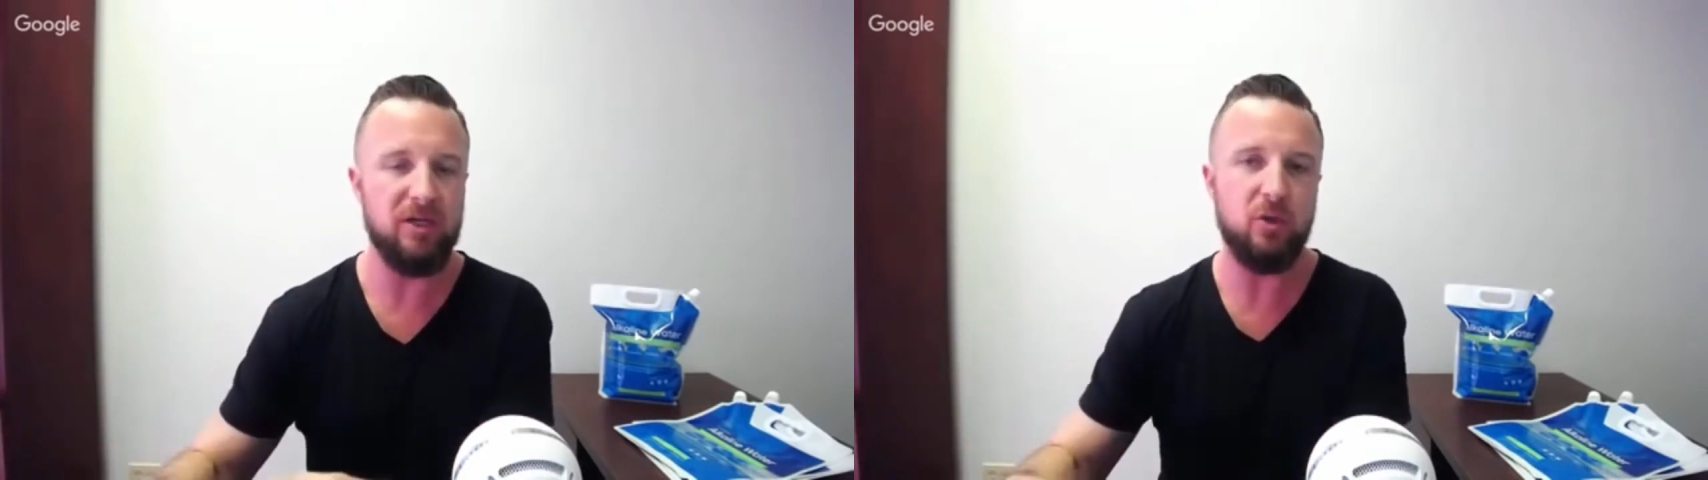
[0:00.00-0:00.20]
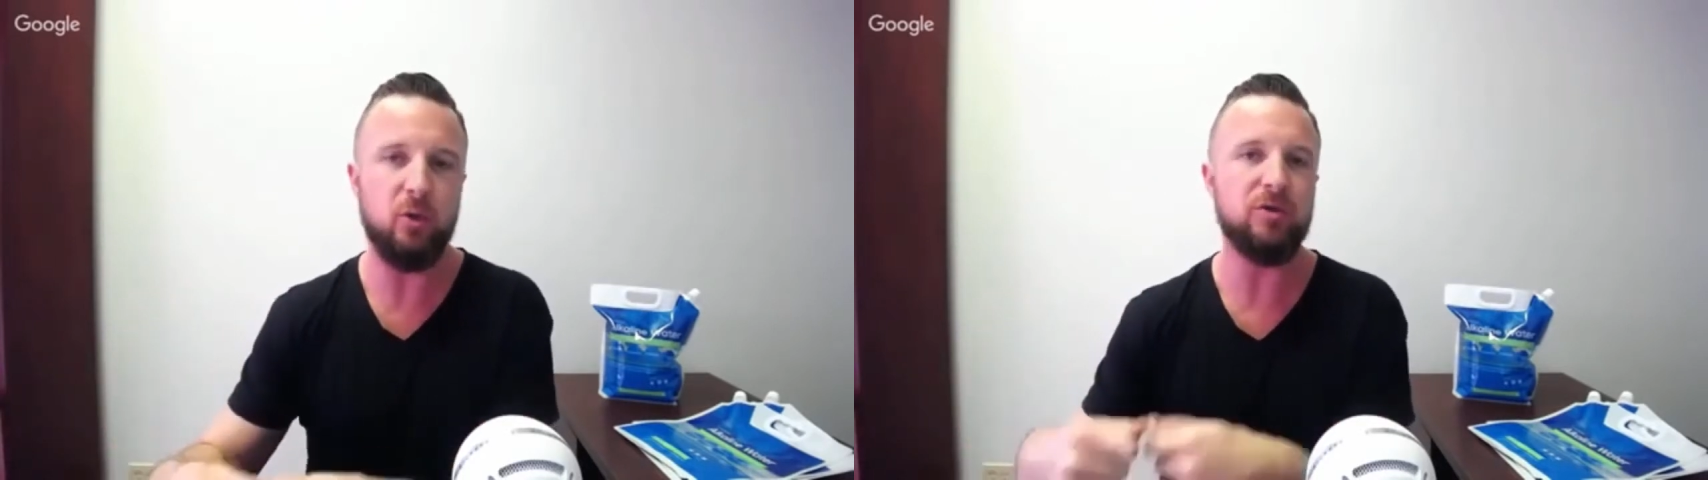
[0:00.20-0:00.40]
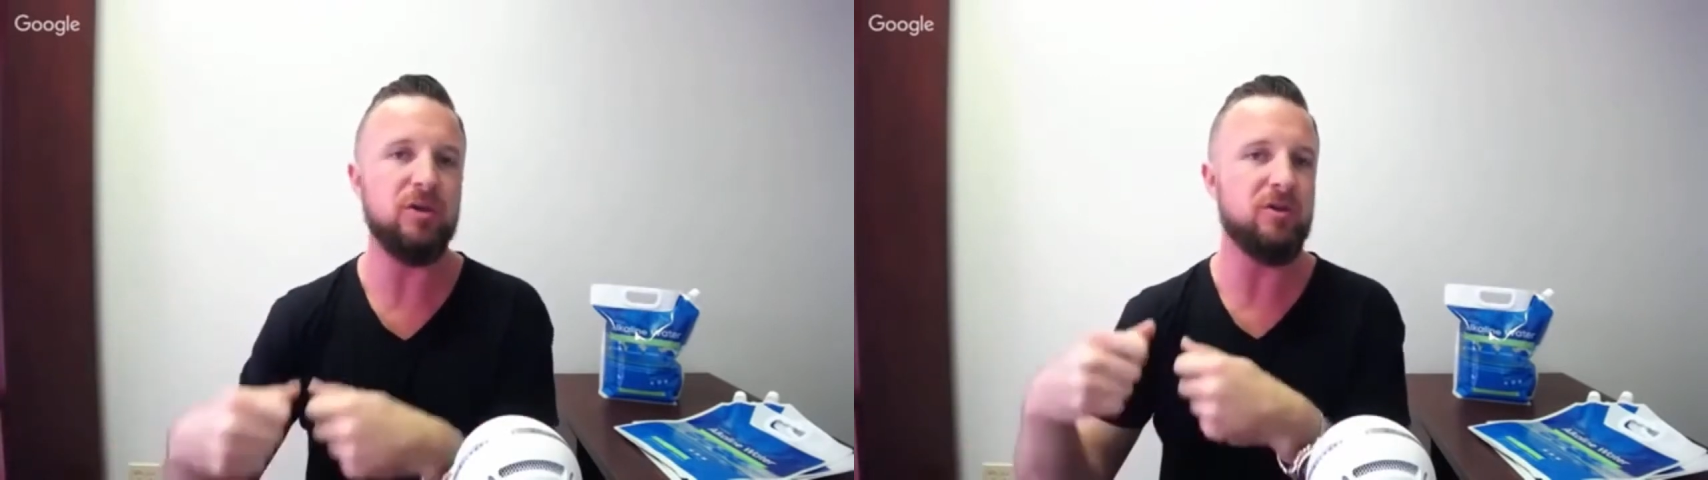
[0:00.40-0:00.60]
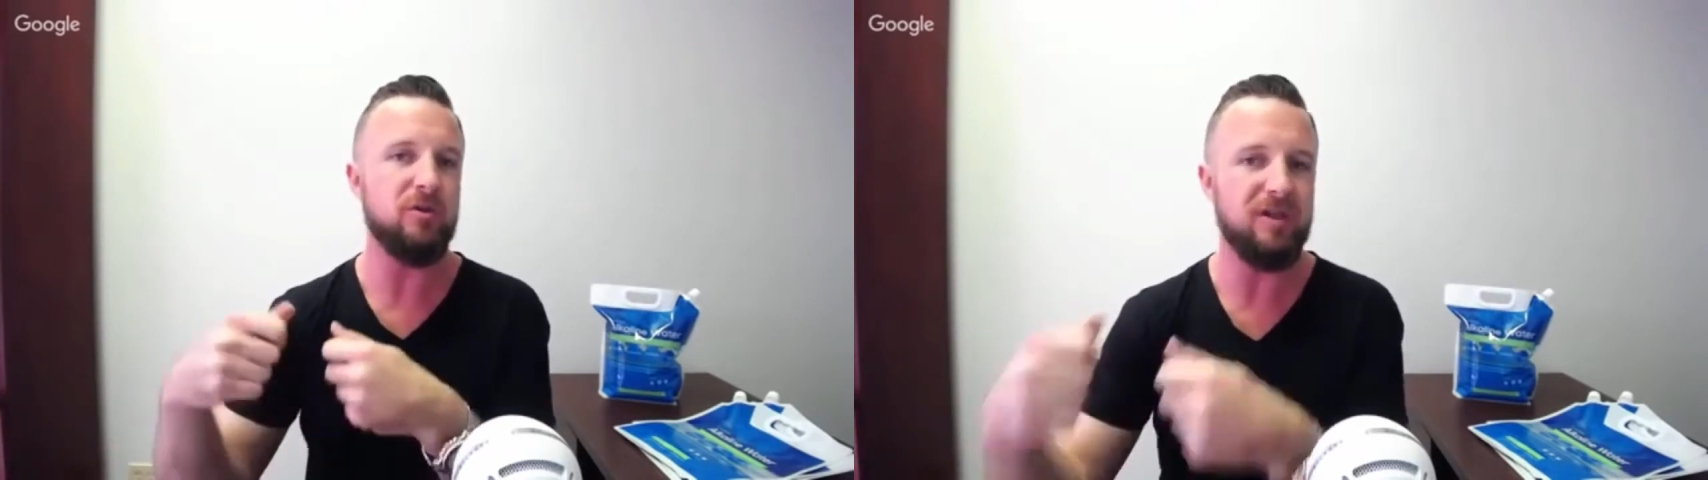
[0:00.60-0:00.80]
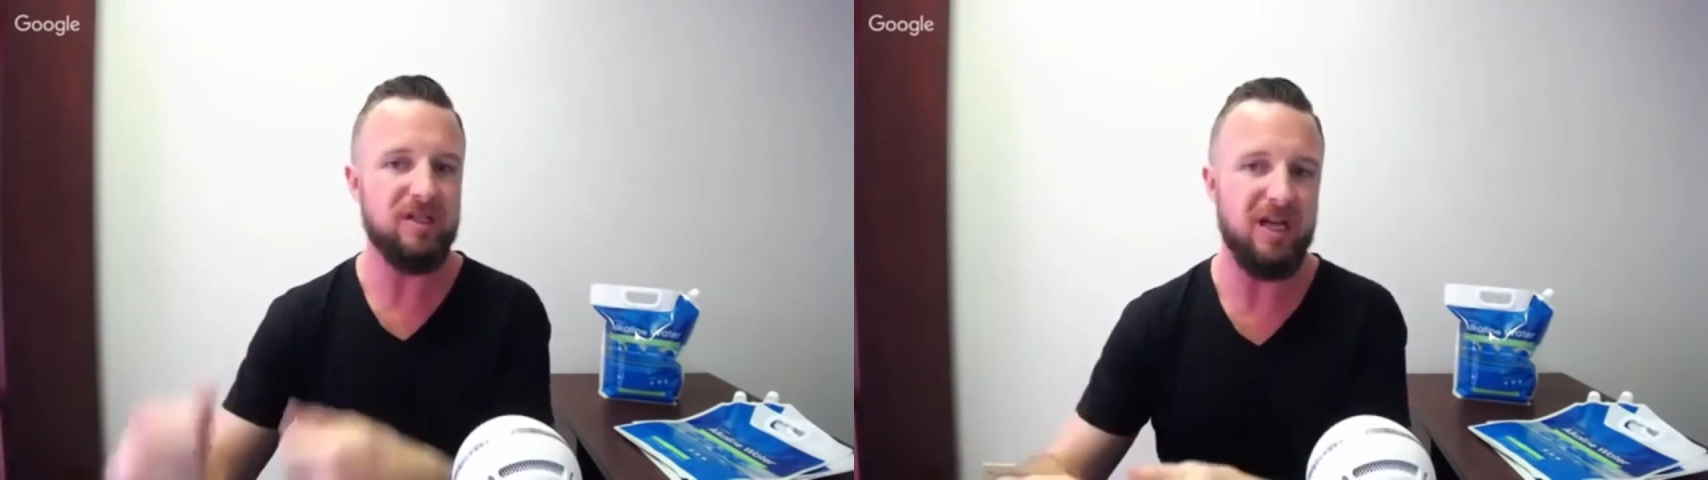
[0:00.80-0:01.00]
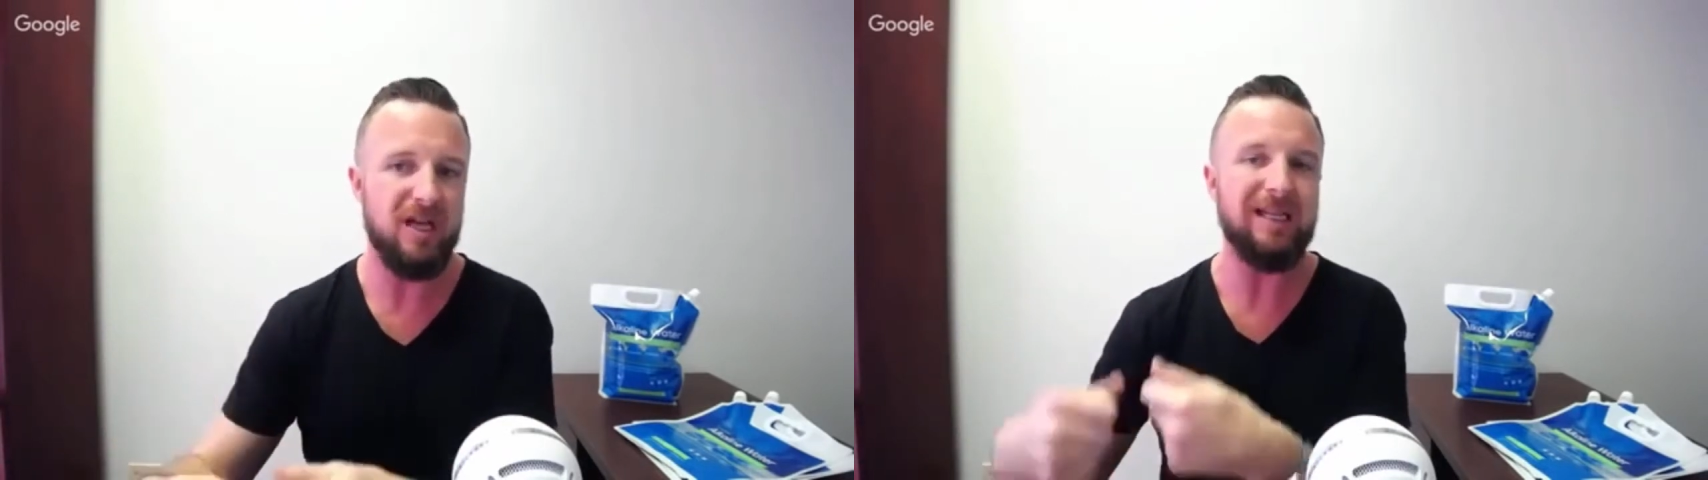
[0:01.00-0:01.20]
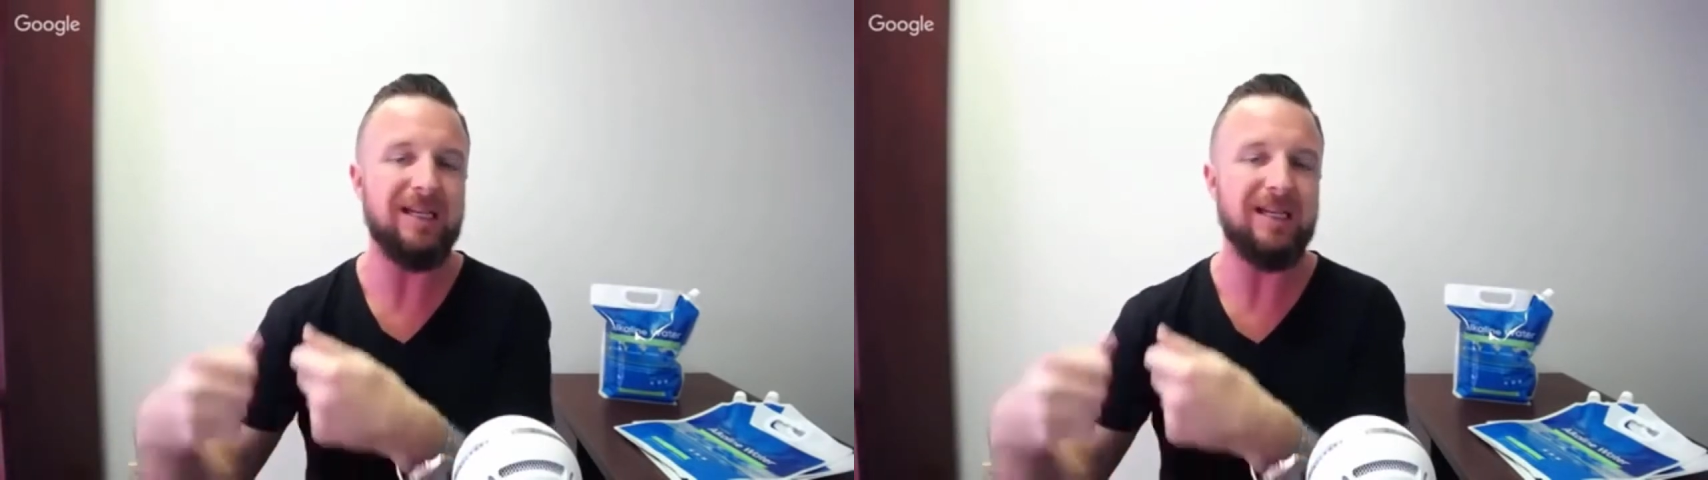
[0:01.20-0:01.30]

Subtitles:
tool to do the selling